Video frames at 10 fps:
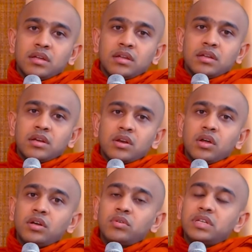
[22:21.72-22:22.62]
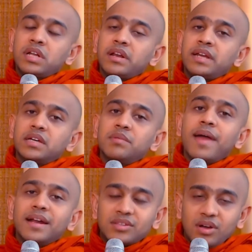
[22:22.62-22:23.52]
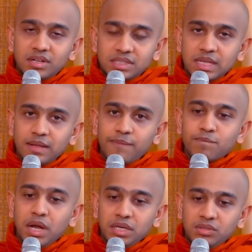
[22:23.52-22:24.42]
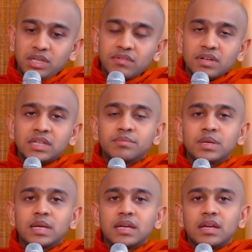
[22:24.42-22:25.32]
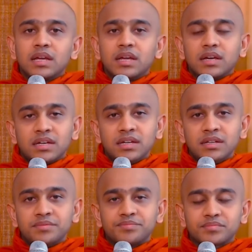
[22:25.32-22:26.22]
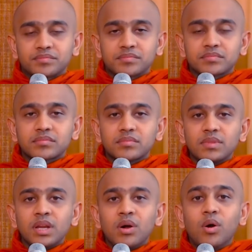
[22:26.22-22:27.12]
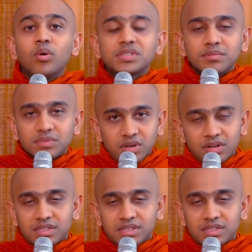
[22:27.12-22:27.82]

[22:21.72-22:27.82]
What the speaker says: not to generate a bad thought, but to develop a wholesome thought.